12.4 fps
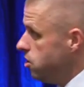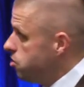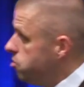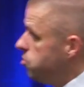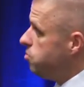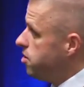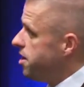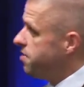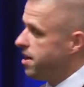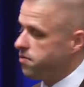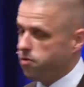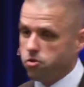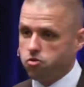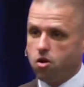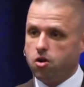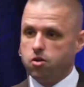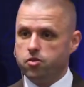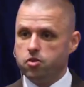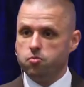you take that verse to
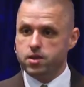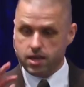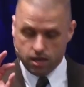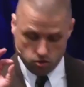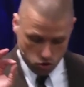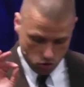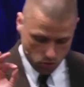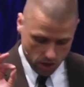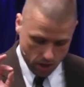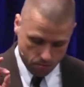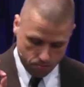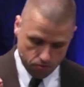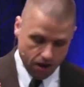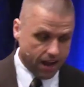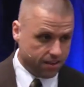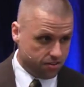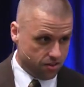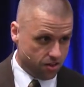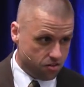heart this week and you
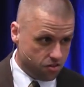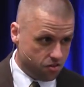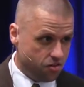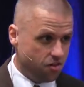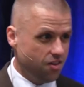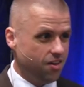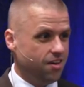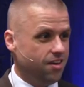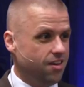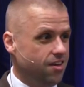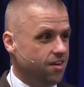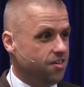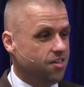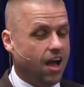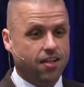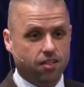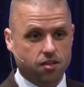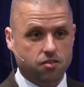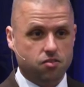practice
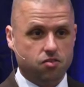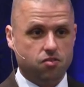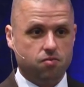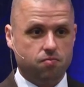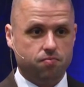silence.